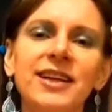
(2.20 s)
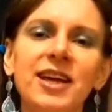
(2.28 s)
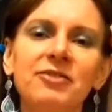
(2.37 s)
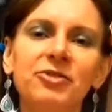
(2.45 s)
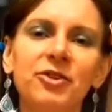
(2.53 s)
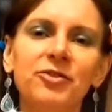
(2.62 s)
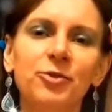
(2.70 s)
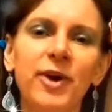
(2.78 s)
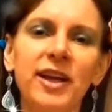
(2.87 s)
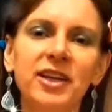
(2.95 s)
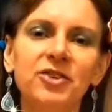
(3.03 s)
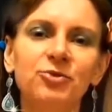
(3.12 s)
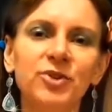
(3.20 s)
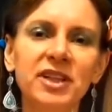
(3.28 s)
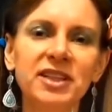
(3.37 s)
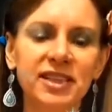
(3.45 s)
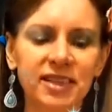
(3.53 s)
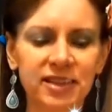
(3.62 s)
Claire fluffed away,
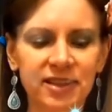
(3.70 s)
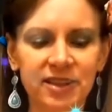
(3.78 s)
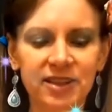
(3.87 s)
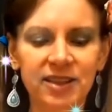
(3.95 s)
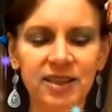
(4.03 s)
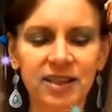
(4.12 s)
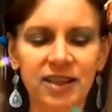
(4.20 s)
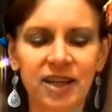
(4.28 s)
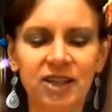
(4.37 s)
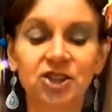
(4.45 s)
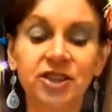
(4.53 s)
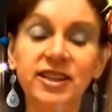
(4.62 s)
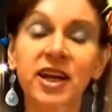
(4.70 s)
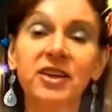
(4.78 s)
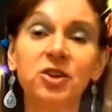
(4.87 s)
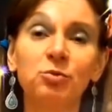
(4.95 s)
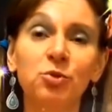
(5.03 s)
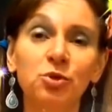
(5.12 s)
reading, just
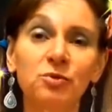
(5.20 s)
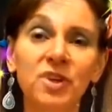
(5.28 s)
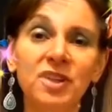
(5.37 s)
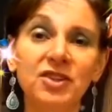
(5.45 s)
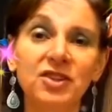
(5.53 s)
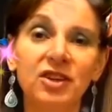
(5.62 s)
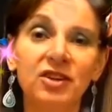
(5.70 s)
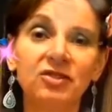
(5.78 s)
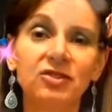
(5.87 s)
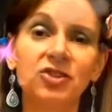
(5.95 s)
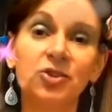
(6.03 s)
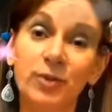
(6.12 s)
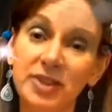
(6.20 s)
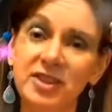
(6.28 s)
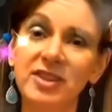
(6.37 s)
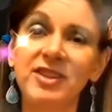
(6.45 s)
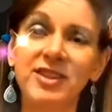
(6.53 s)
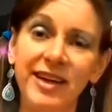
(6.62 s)
like the movies, The
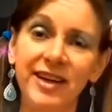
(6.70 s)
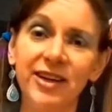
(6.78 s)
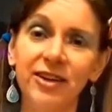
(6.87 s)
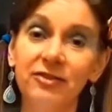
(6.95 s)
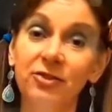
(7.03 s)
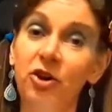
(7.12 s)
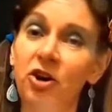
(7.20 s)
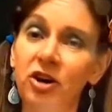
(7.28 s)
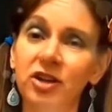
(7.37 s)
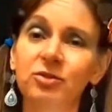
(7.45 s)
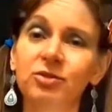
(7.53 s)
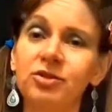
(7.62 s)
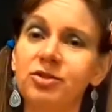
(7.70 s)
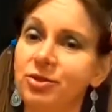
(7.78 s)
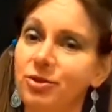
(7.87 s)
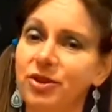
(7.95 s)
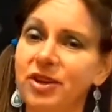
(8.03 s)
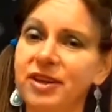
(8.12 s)
Twisted Tale of a Hollywood
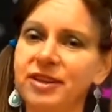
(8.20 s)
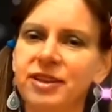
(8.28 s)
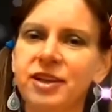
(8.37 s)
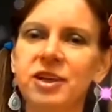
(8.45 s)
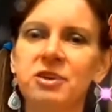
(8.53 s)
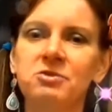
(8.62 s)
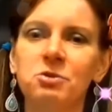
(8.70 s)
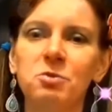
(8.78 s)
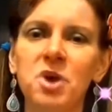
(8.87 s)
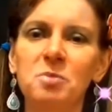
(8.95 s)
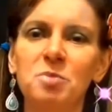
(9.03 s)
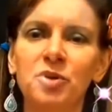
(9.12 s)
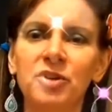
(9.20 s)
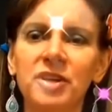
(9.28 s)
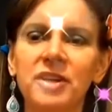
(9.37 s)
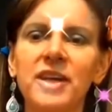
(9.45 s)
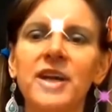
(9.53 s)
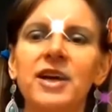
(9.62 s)
Hooker, from my
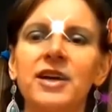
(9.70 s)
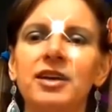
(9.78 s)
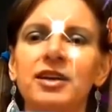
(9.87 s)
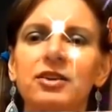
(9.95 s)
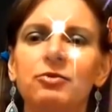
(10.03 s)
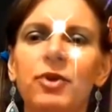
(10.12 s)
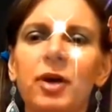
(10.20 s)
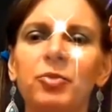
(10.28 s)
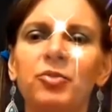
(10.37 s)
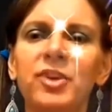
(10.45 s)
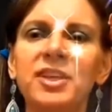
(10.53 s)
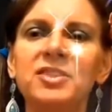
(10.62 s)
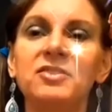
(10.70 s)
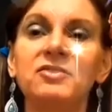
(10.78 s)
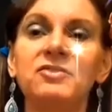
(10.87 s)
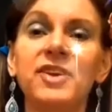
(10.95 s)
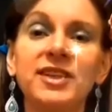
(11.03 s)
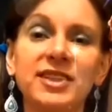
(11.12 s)
book, Rhyme and
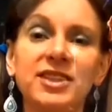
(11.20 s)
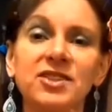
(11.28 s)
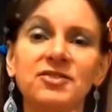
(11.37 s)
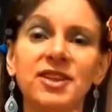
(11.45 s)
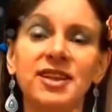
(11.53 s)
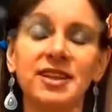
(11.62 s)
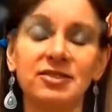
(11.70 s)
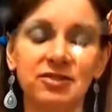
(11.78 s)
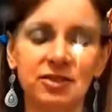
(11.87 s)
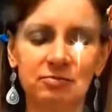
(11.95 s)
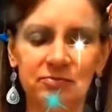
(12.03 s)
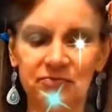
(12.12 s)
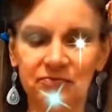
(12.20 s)
Reason, Facets of a Life.